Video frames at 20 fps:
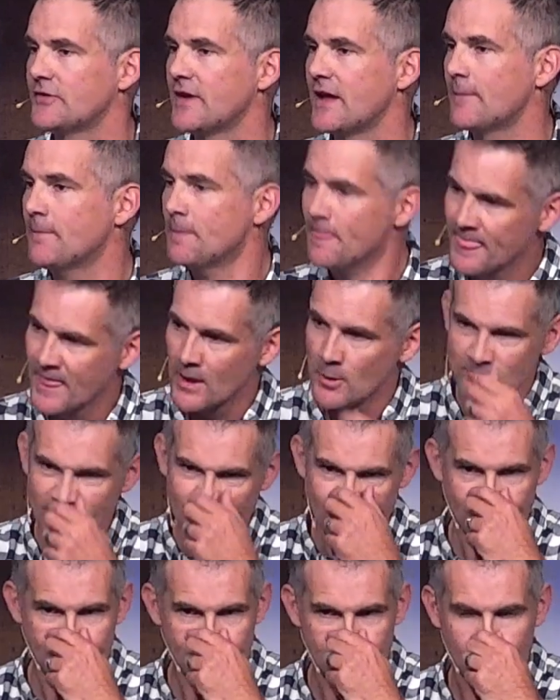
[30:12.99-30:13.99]
Now,
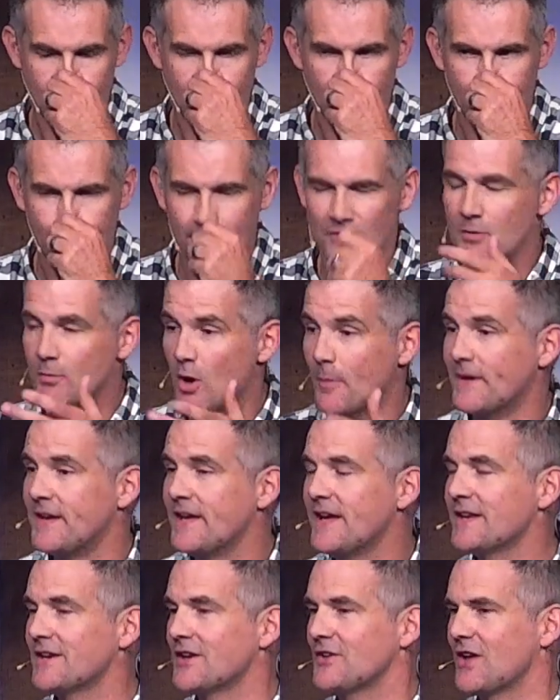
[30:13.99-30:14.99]
you might be
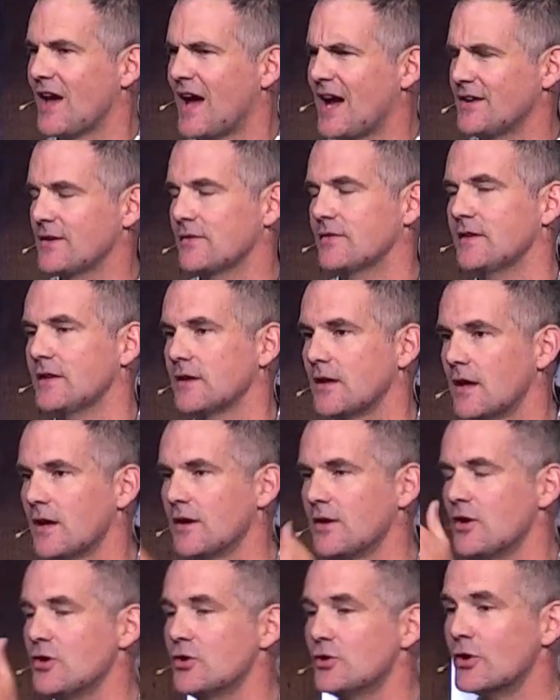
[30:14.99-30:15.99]
here today and you think,
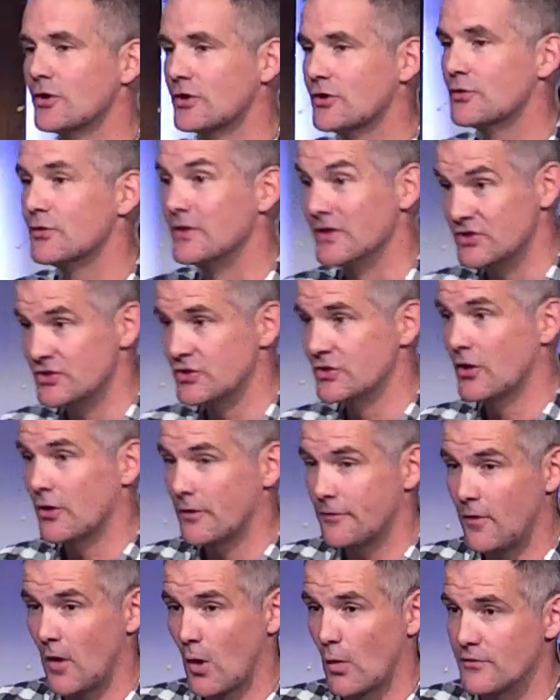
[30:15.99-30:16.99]
and you're not a Christian, you're
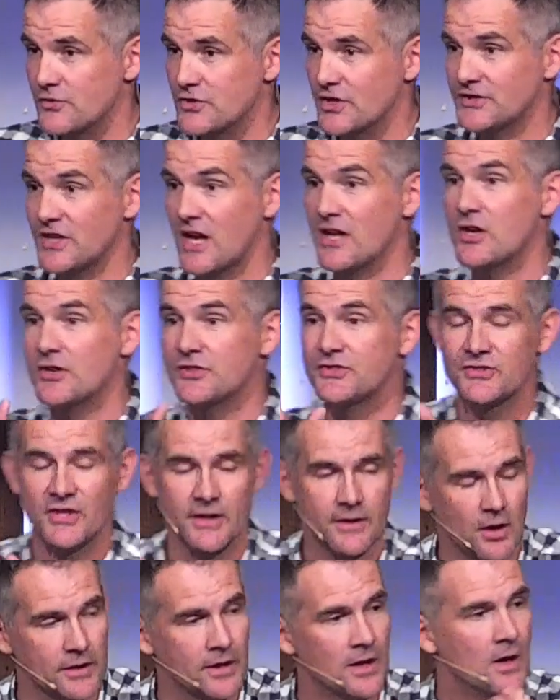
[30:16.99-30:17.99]
not a follower of Jesus, and you sit
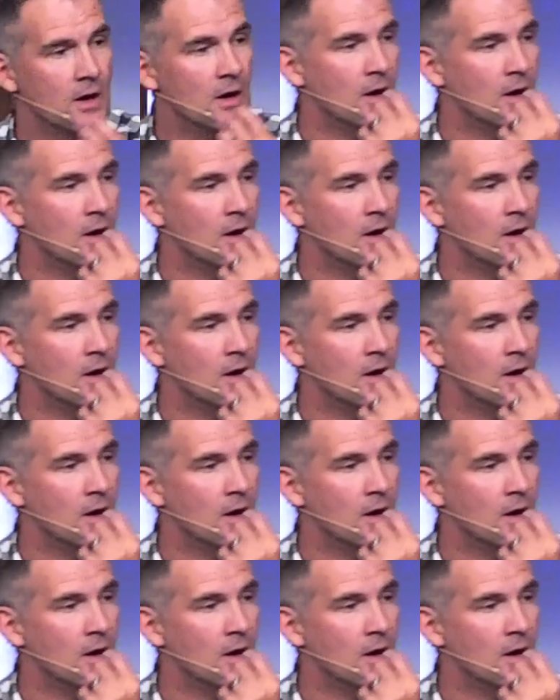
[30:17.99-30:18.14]
like,